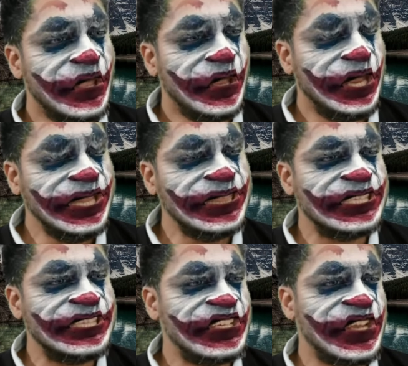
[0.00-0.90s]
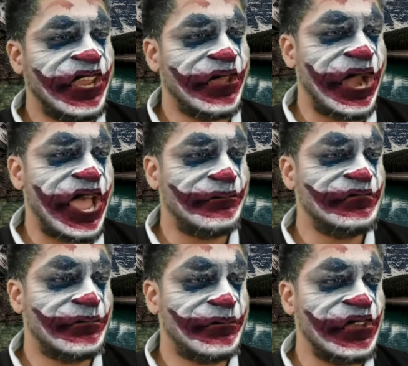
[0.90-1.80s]
In the J.J.
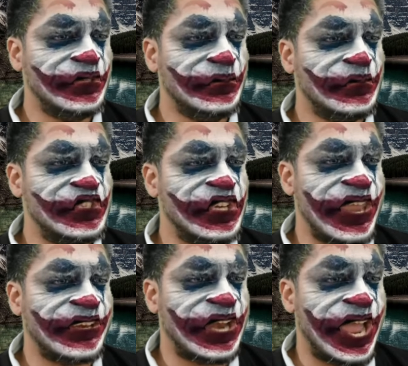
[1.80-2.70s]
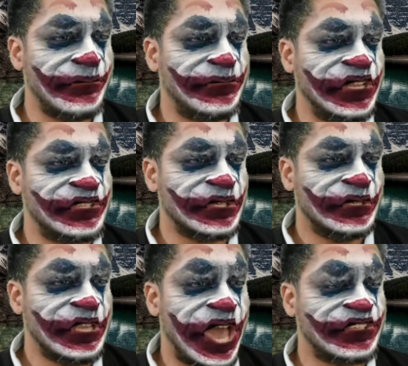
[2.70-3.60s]
Abrams produced genre hybrid,
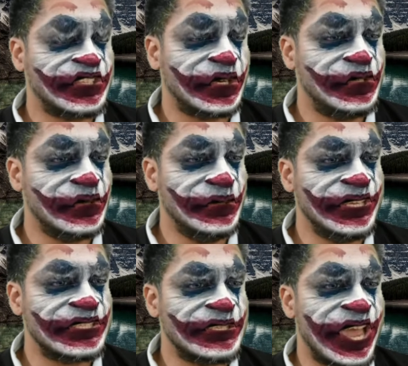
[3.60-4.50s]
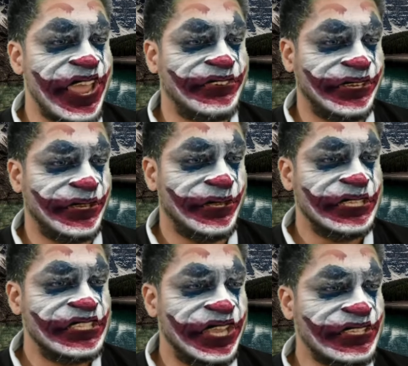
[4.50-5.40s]
director Julius Avery
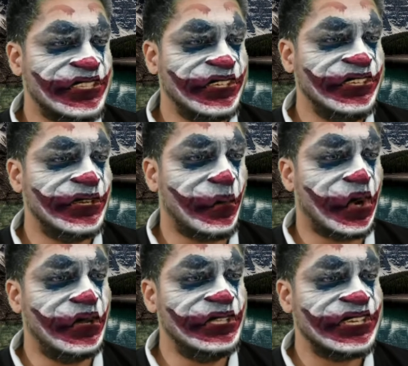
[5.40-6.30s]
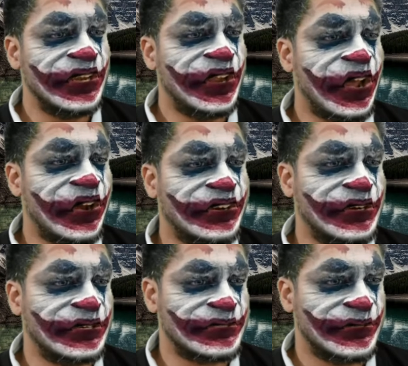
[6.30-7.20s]
takes the real-world
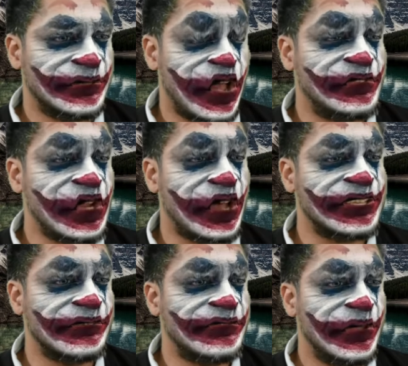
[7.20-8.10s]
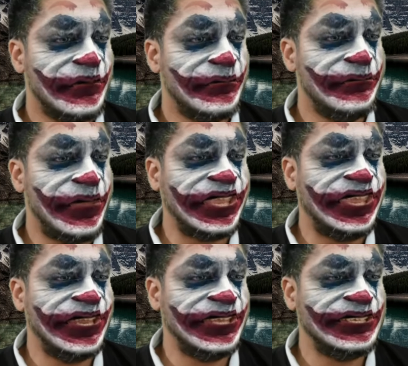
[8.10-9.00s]
horrors of Joseph
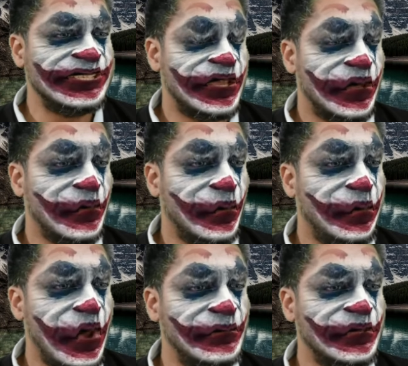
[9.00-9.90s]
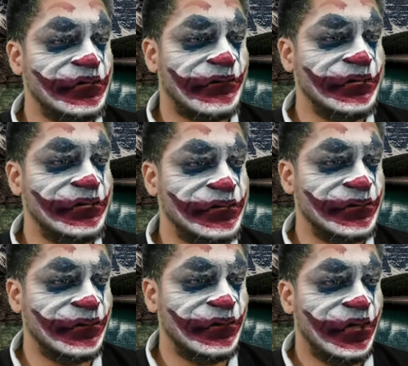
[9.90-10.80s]
Mengele's
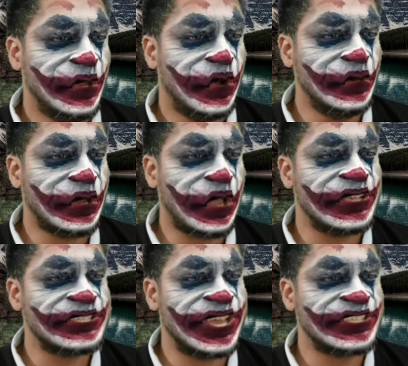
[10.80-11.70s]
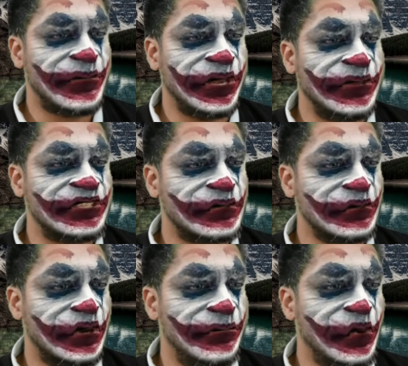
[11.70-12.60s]
WW2 Holocaust experiments
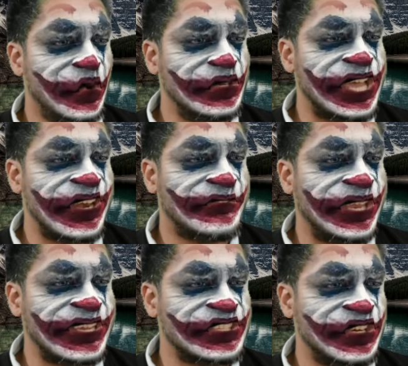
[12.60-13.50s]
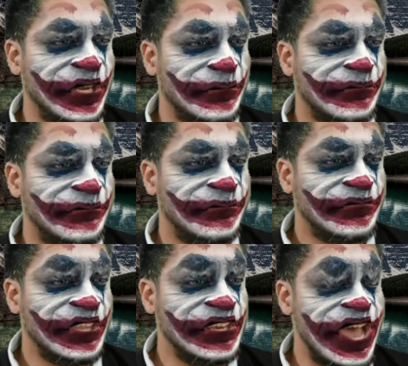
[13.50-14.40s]
to a more terrifying extreme.
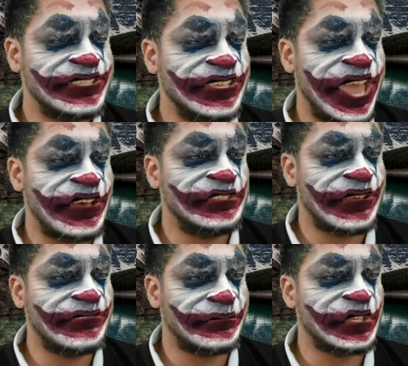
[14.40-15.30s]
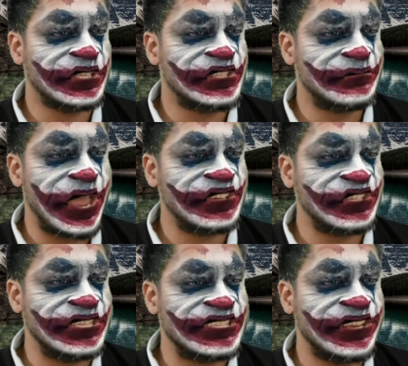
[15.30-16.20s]
The Nazi have developed a
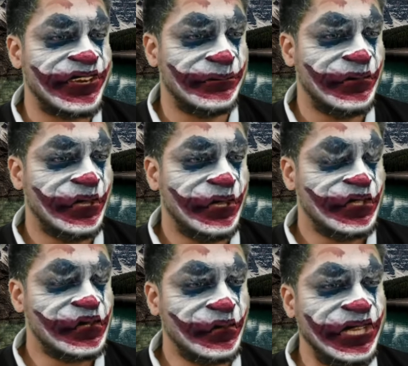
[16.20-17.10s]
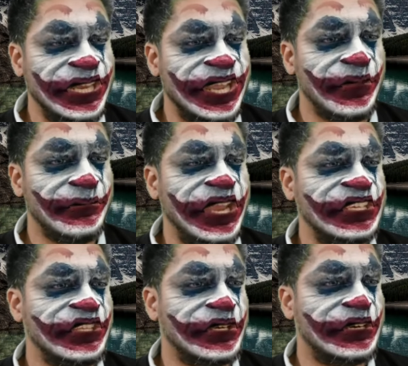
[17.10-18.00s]
special serum to
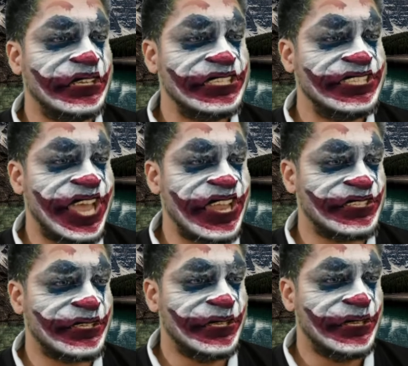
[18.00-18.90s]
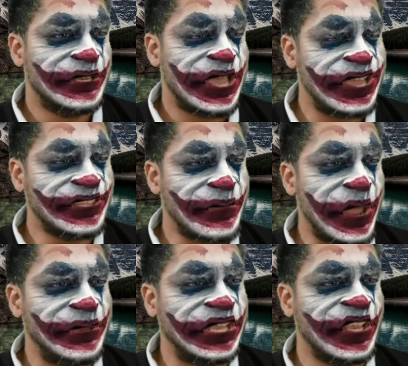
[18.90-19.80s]
reanimate their dead, either by
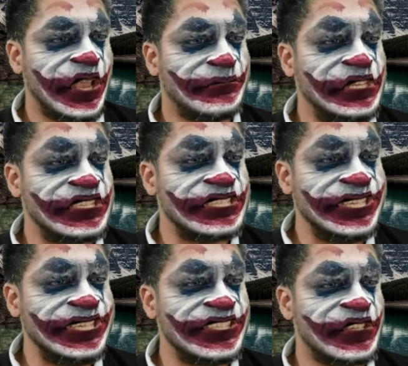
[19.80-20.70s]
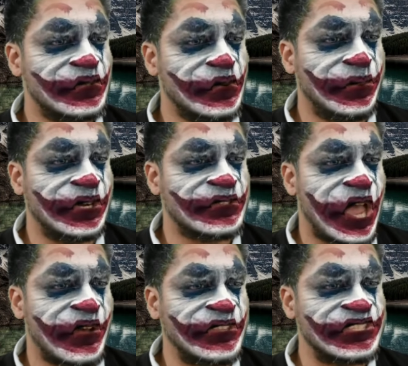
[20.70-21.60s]
picking up deceased troopers
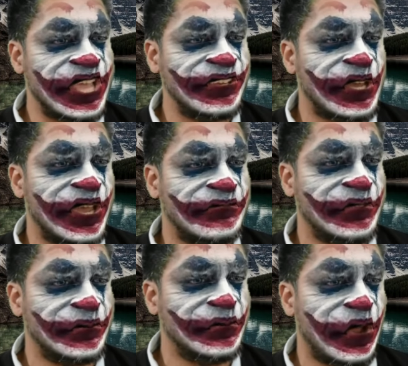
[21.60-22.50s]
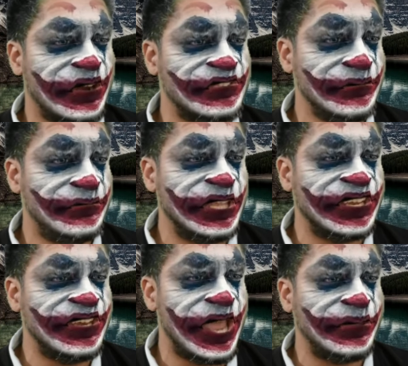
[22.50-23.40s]
off the side of the road or simply
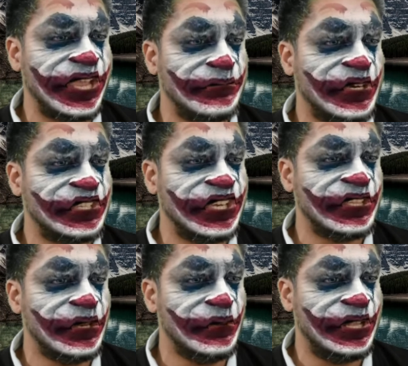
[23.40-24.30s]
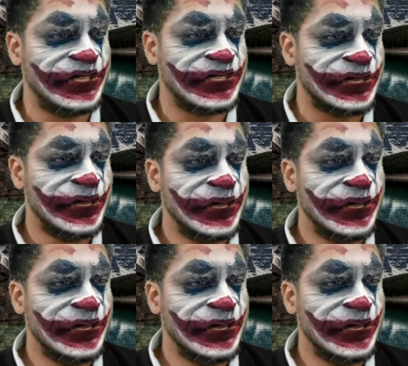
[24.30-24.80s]
kidnapping and murdering the locals.